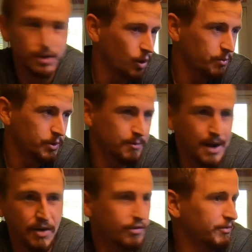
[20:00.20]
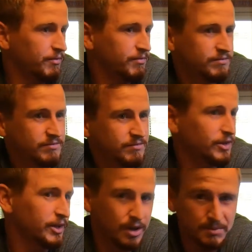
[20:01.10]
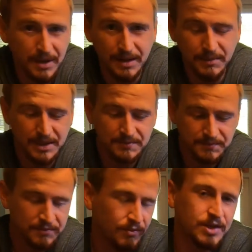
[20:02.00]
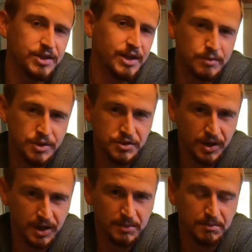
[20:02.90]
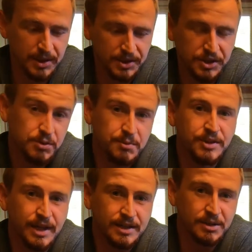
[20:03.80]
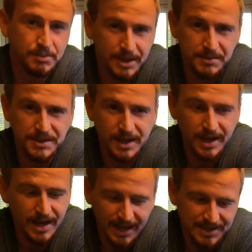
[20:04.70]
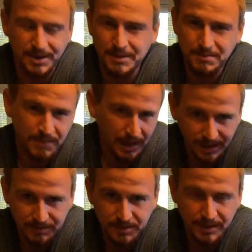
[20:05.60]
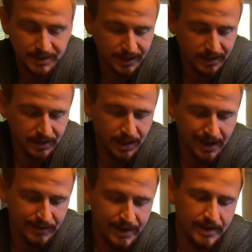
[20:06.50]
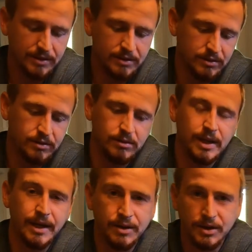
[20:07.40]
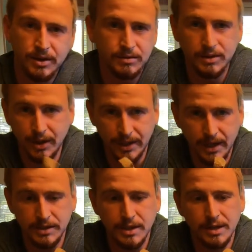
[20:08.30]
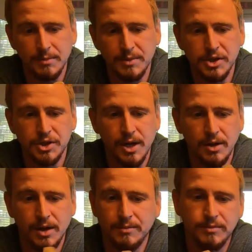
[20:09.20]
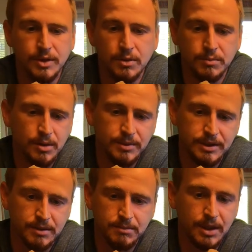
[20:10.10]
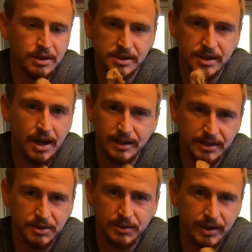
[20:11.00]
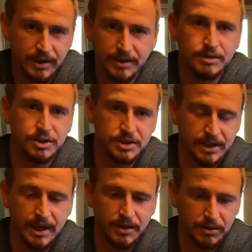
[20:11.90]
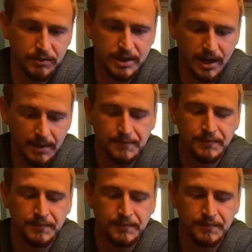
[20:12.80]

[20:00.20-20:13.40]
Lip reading: open her mouth and flare up at me. She never struck, but she was protecting her babies. And so I left them in there, and then later, I kind of dug up this shell. Probably some bugs got into it, and it just decayed over time.